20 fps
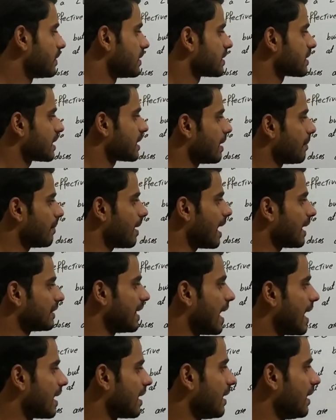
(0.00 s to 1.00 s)
Same like
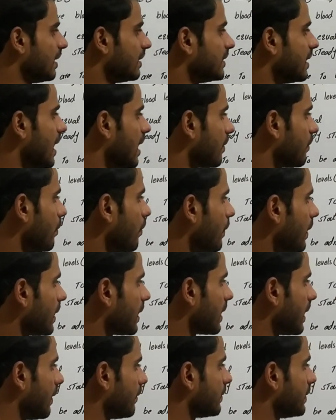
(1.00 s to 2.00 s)
that we will
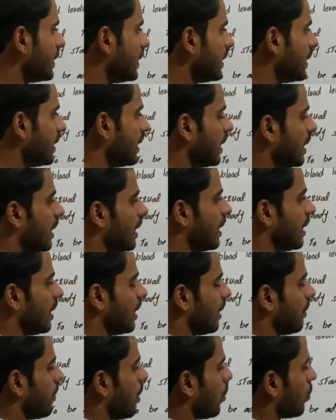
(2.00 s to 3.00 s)
give the
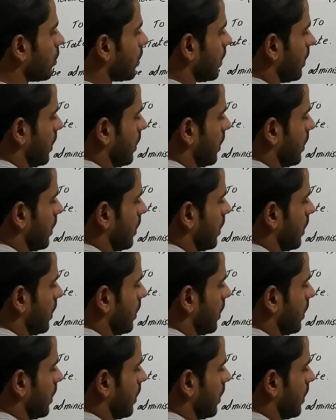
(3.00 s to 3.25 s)
amount.